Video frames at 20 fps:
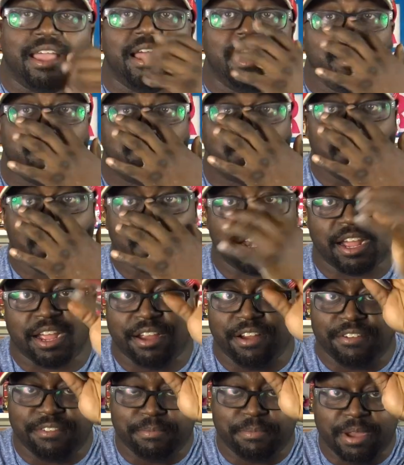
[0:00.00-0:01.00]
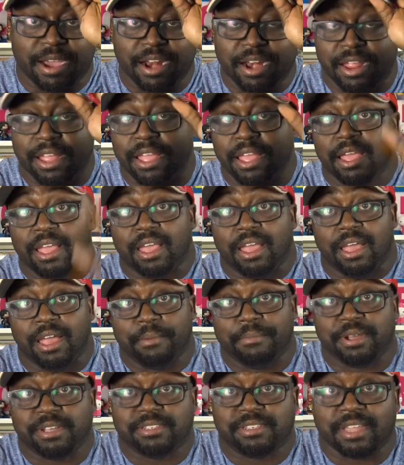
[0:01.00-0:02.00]
Hey, check it out, everybody.
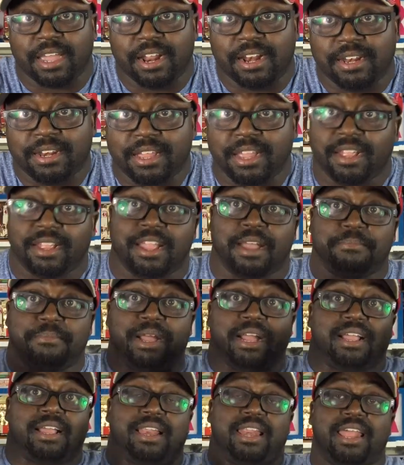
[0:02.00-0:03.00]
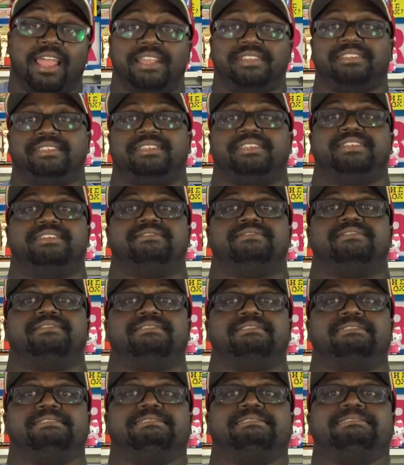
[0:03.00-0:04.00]
I'm excited today. Got my classically
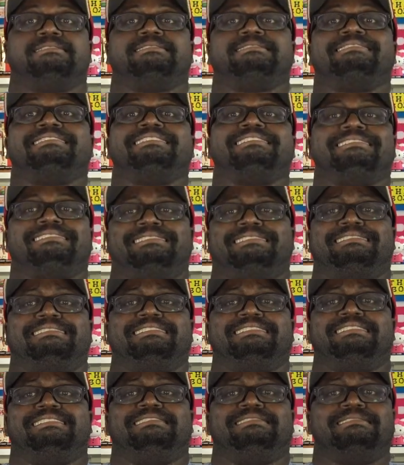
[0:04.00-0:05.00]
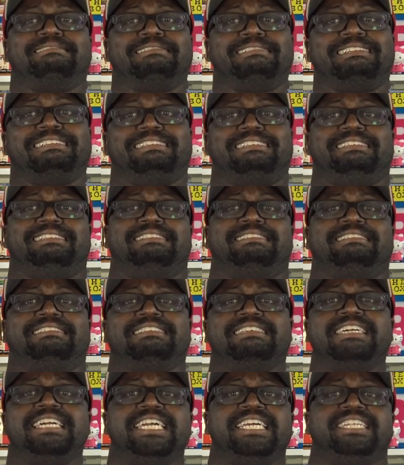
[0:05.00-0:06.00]
trained
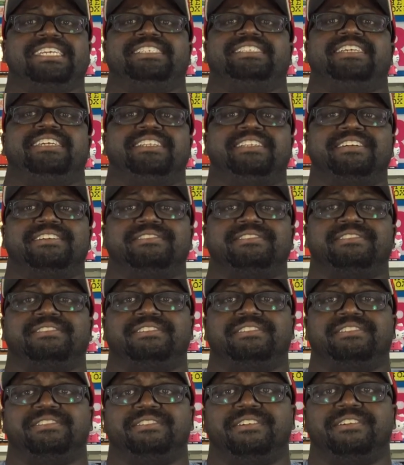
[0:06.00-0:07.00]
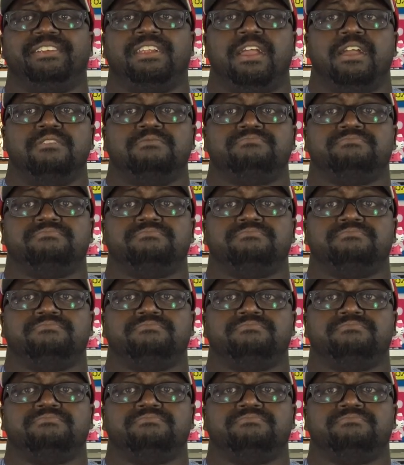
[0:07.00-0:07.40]
Nintendo shirt.